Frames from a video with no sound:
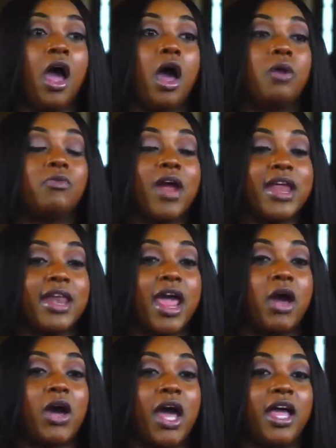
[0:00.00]
um, right
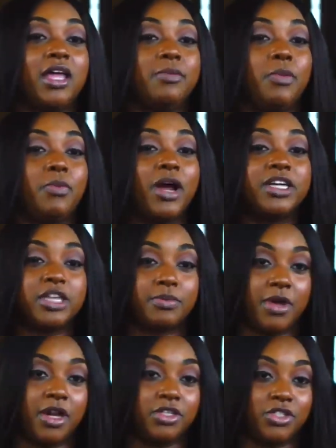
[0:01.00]
now I am a project
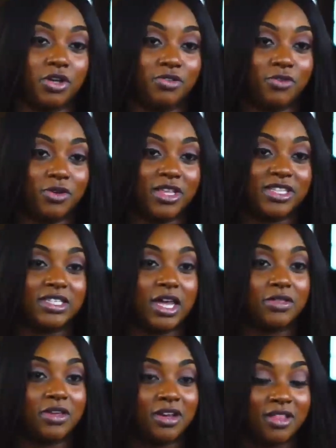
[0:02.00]
manager for the
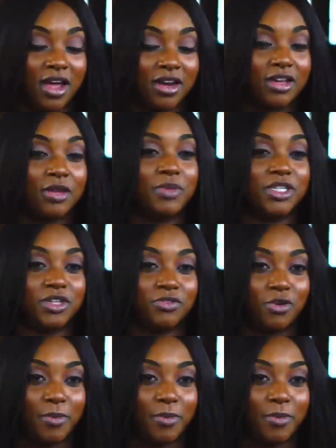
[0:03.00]
South Carolina Commission for